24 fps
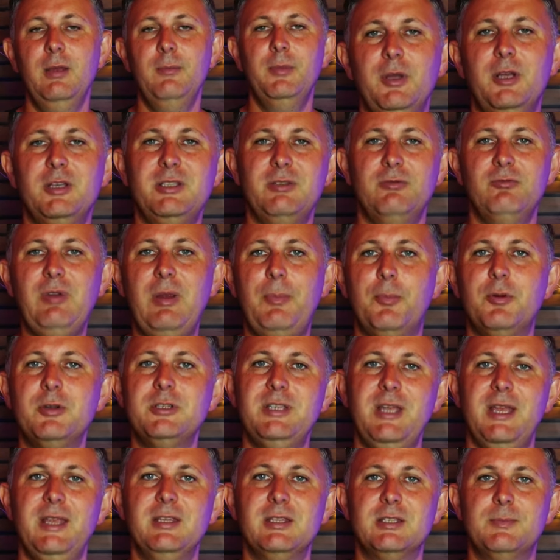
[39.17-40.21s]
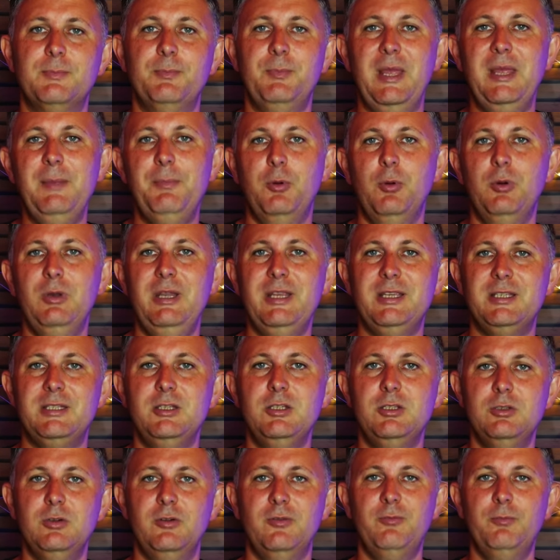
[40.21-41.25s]
because it represents people
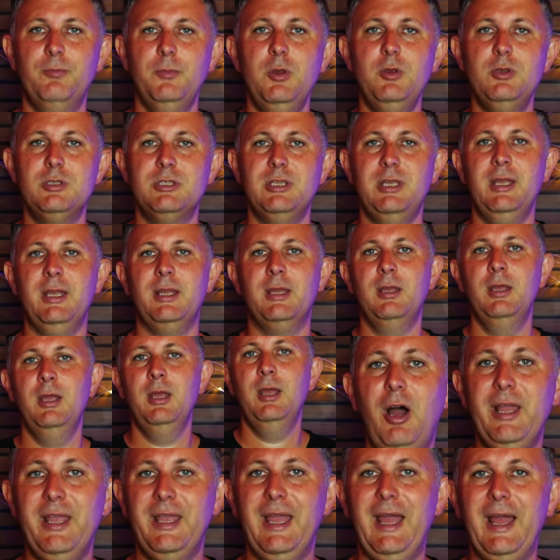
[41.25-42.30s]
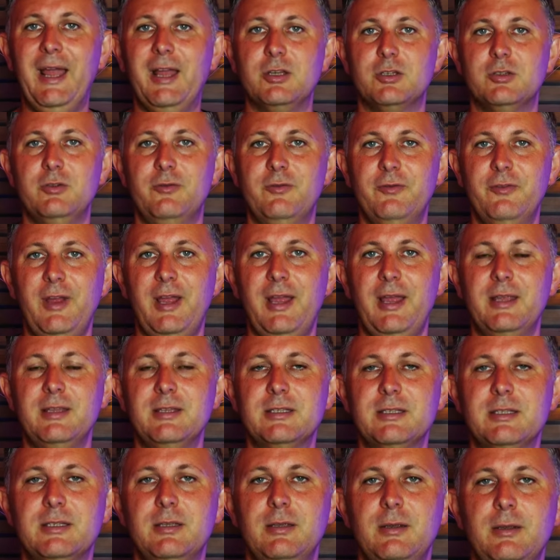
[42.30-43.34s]
listening to your music, i.e. actual
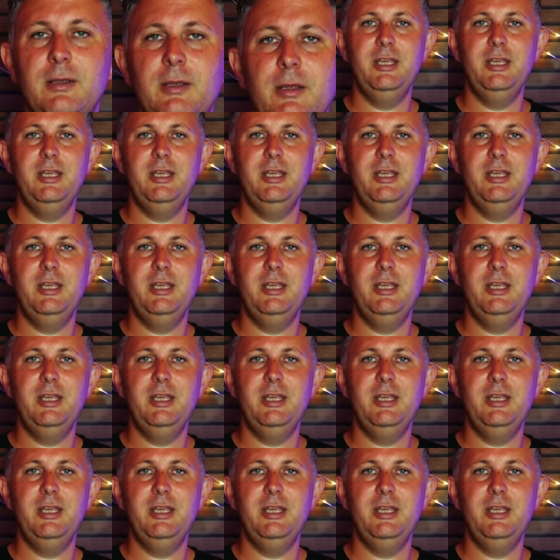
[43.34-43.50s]
fans.